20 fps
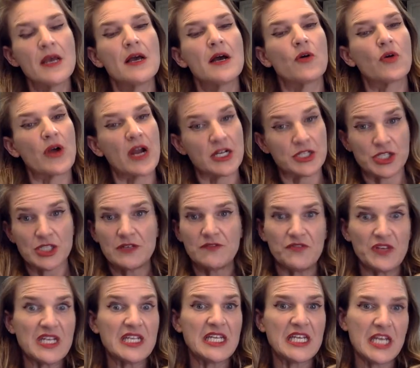or actually
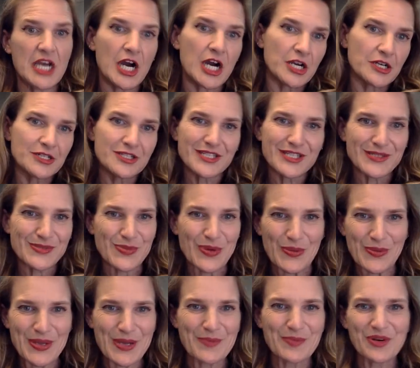VDRs is what
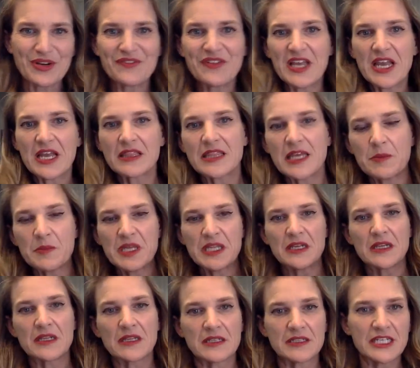we abbreviate them
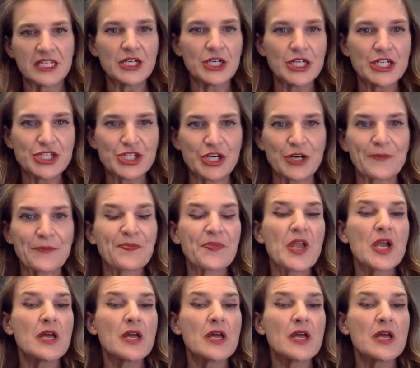in the literature,